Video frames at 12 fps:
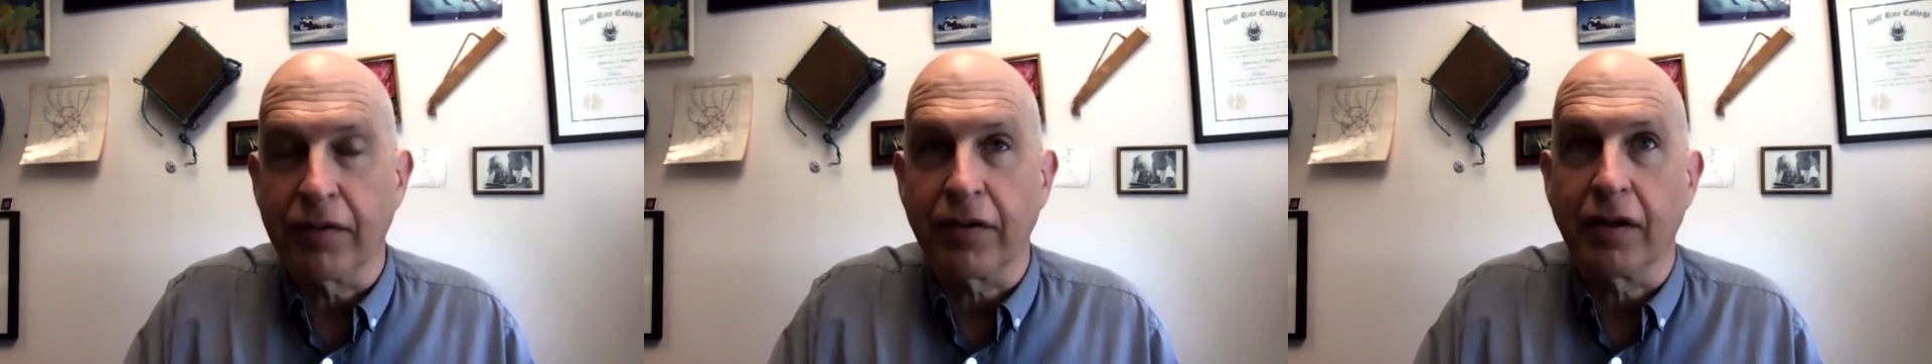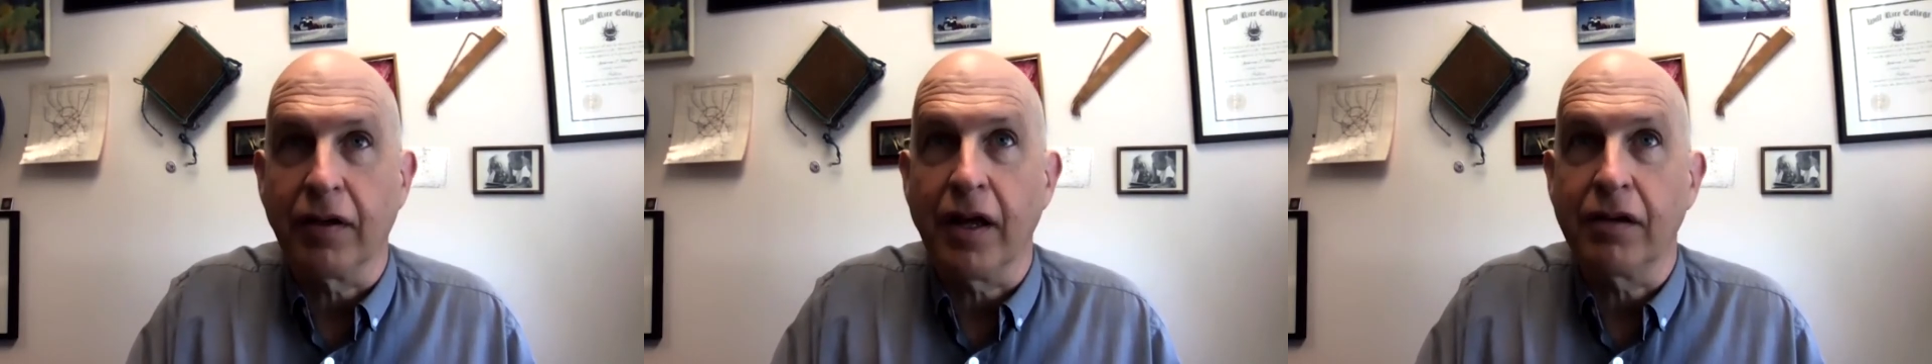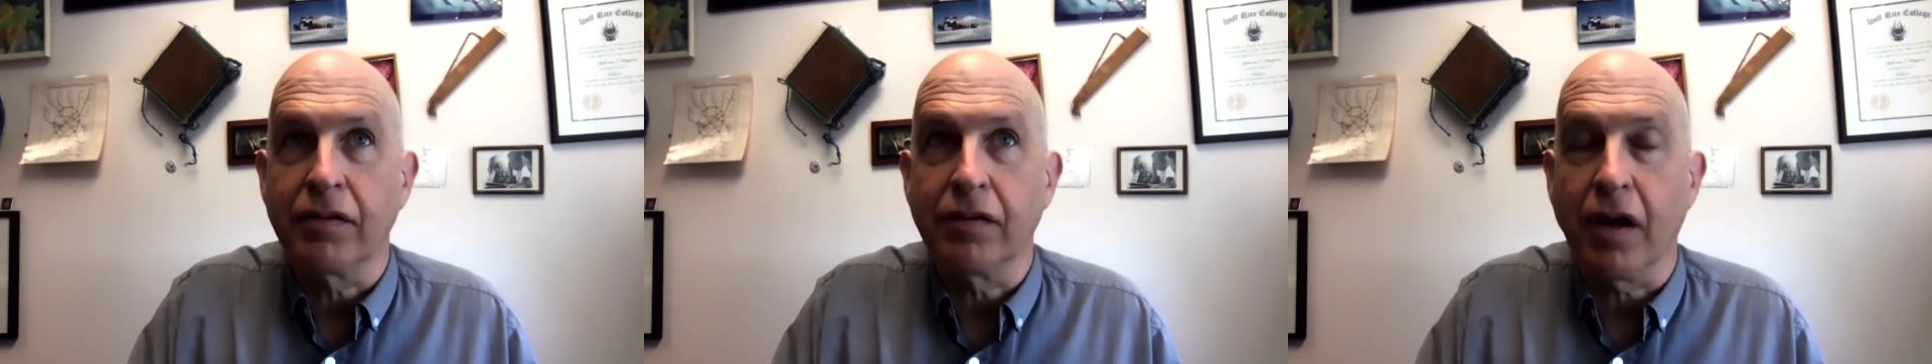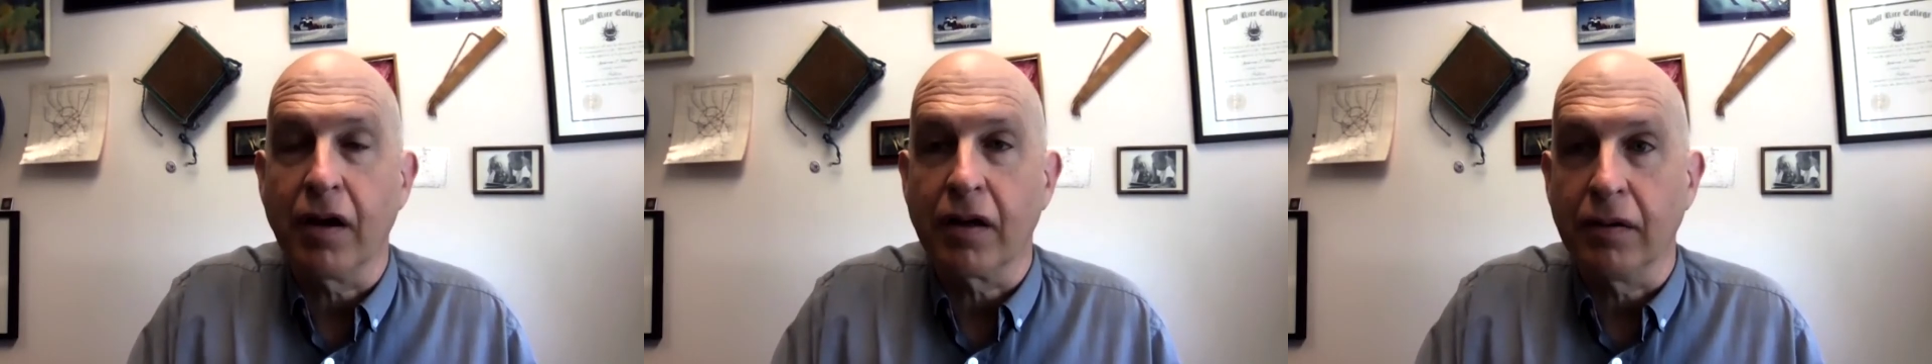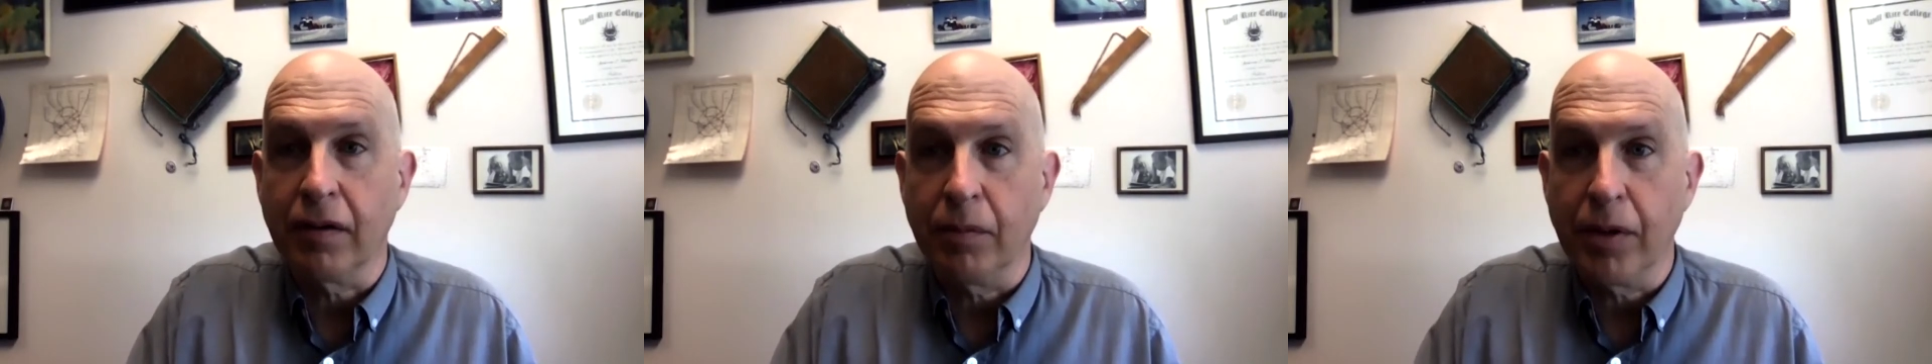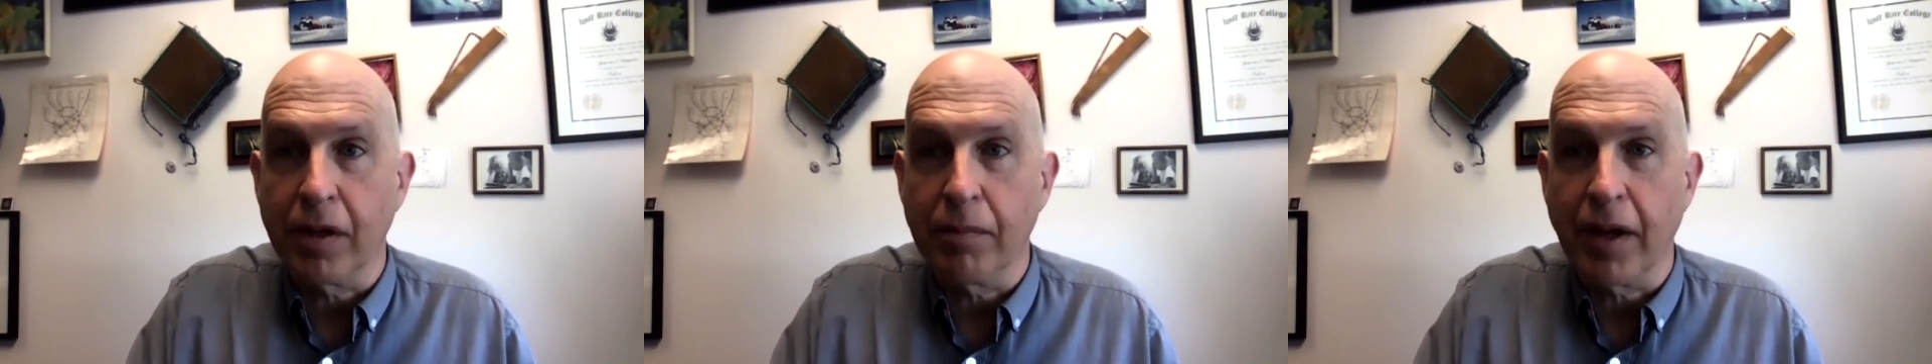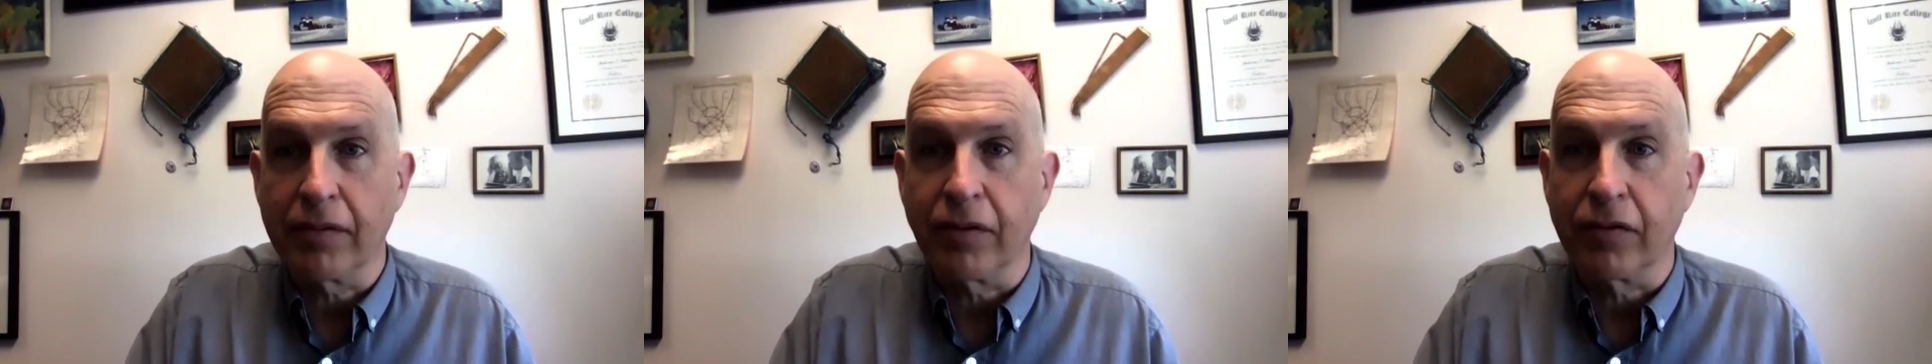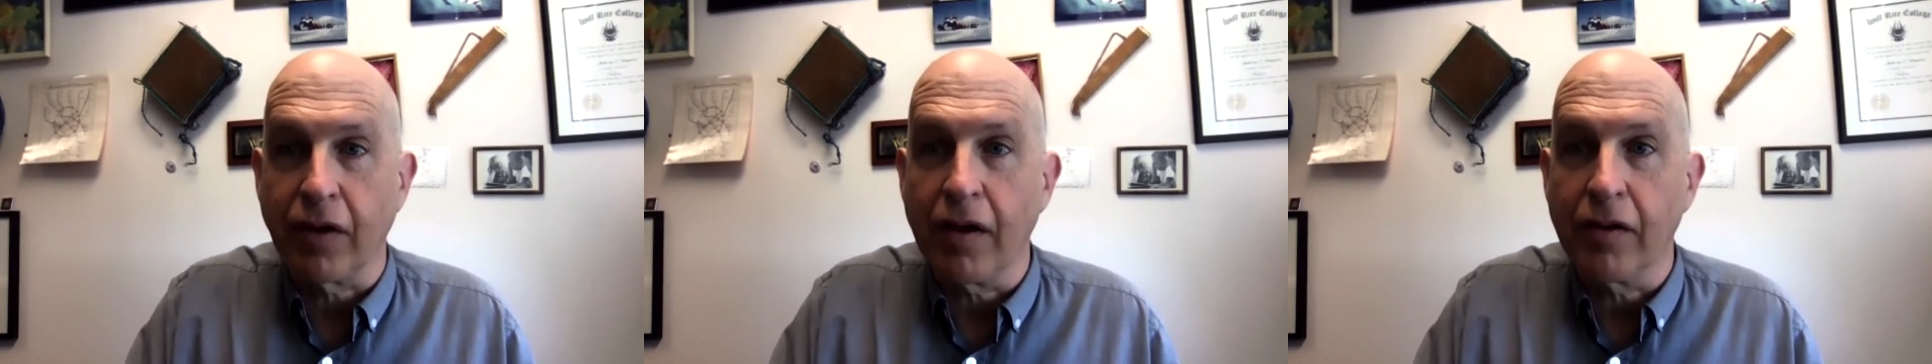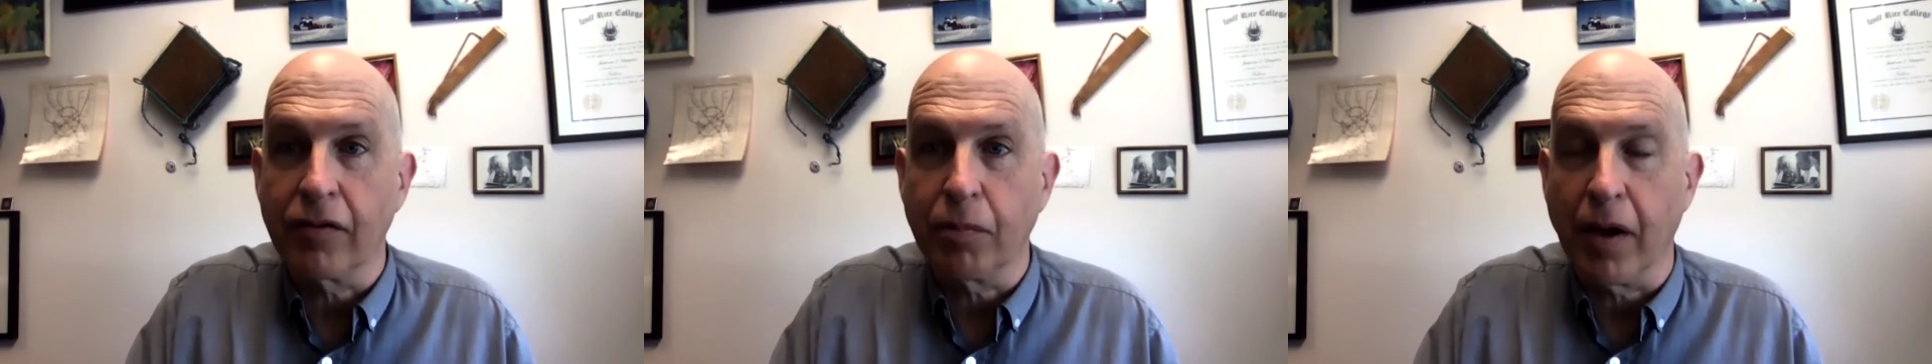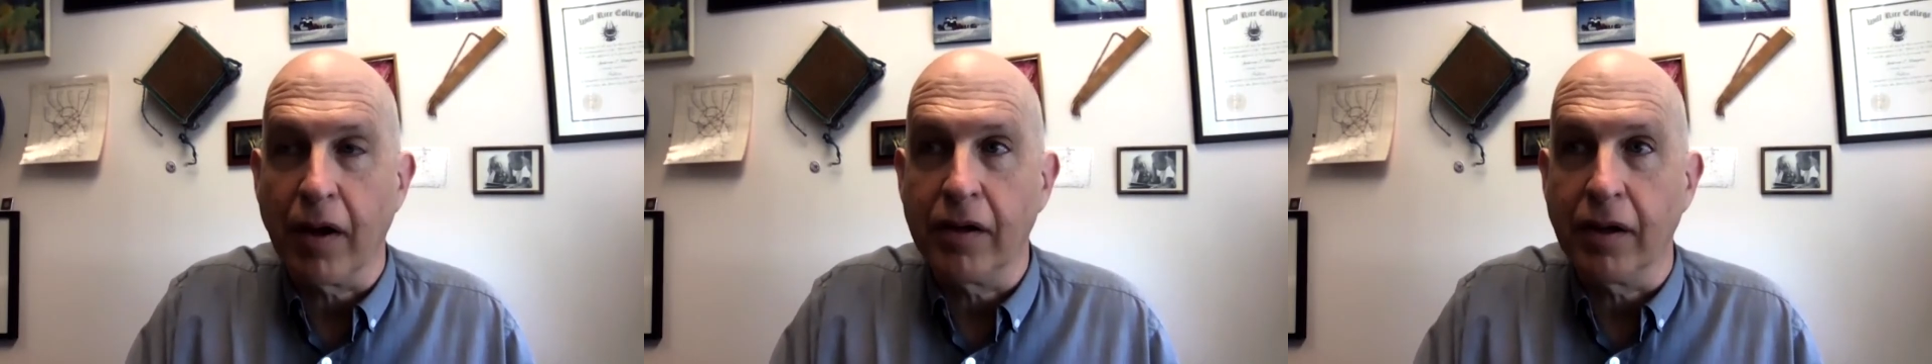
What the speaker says: I'd like to talk a little bit about the science behind